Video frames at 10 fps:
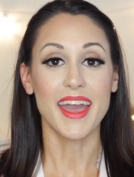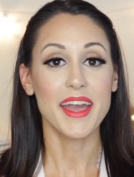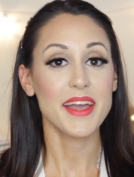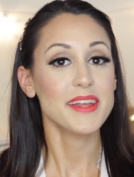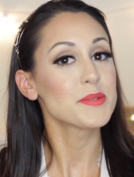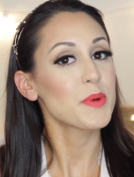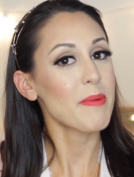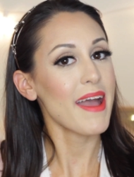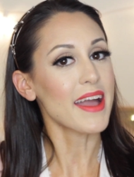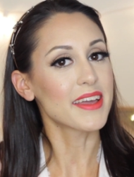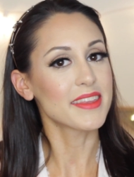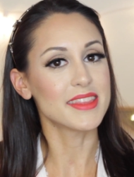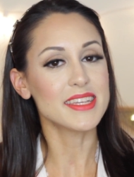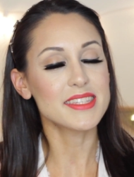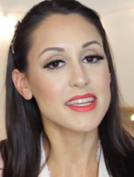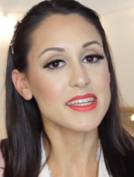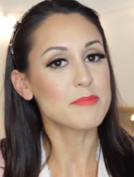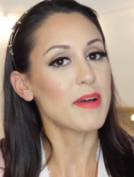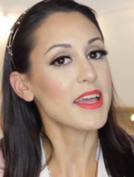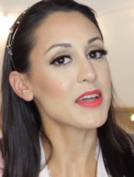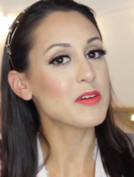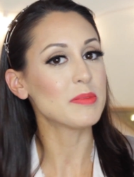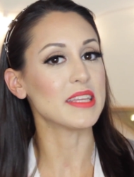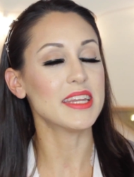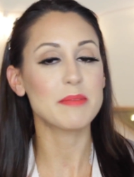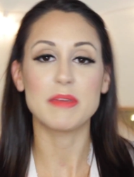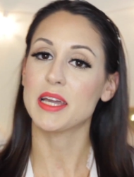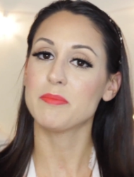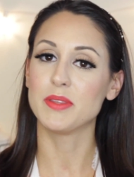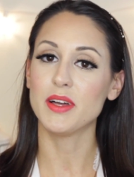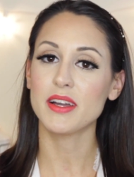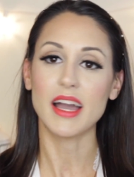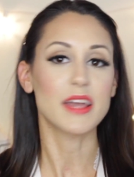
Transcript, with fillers: And we're back! This is my completed makeup look.